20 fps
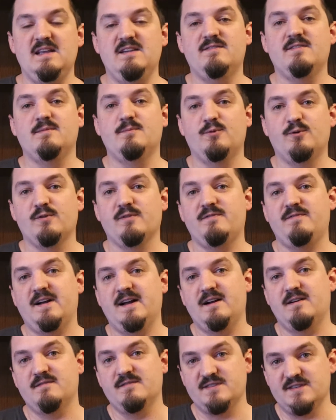even more
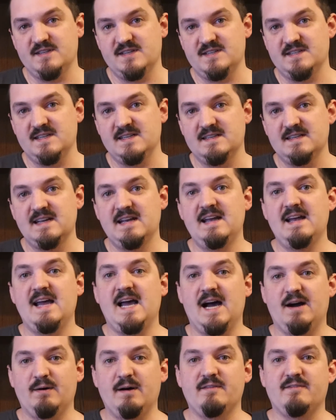fire resistant.
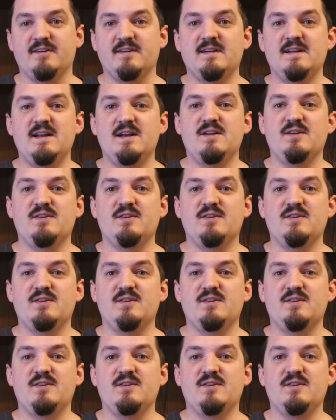However,